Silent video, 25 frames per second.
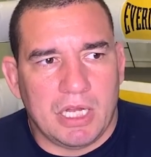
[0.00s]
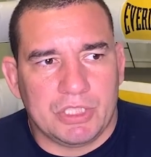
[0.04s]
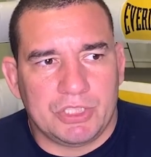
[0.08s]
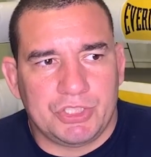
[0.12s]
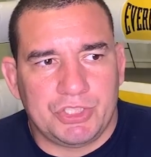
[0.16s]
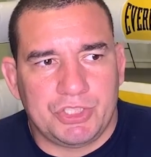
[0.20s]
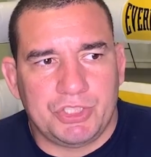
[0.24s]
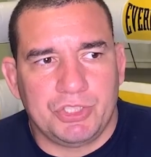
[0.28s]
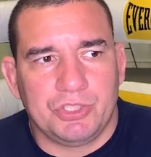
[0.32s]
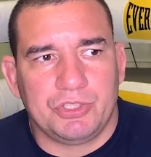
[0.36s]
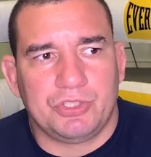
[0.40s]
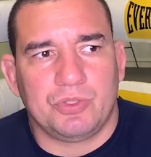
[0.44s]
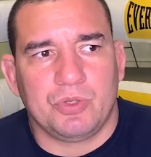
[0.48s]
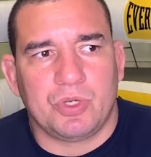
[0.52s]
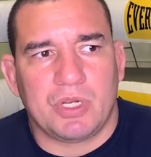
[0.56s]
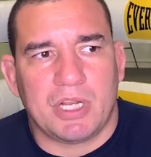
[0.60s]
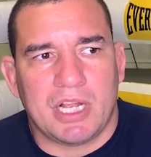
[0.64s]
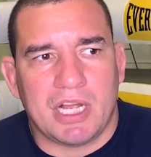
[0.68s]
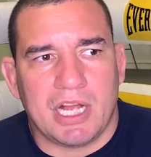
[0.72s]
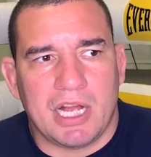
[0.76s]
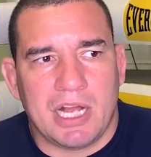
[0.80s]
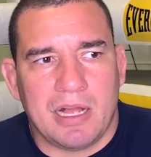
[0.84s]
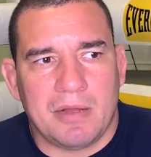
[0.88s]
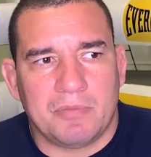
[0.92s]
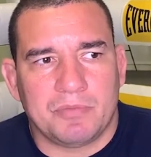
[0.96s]
should
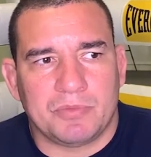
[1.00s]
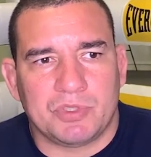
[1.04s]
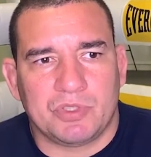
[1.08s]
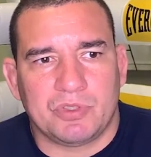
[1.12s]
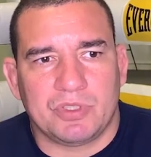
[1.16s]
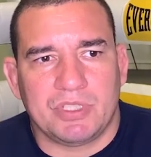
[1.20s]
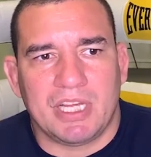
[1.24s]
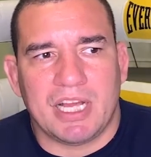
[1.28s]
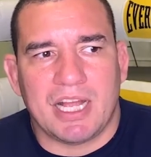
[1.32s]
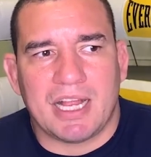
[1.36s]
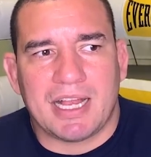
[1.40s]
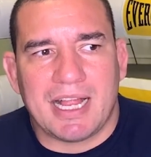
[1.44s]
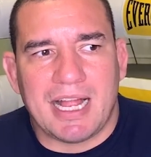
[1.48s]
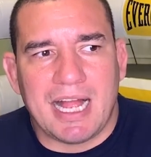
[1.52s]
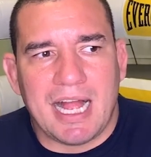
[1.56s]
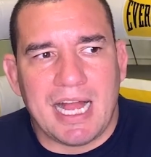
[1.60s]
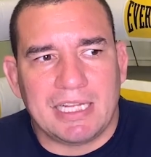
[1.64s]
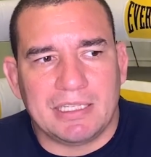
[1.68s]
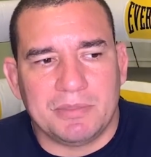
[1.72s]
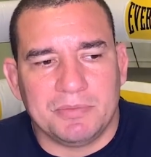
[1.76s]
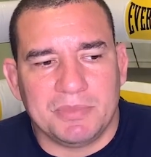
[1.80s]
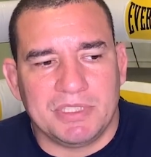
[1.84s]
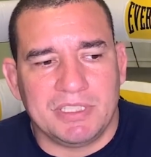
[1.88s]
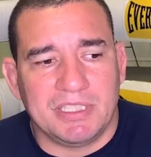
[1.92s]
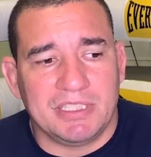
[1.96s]
come to the
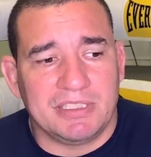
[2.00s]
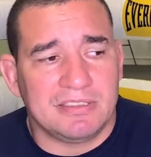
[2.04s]
academy.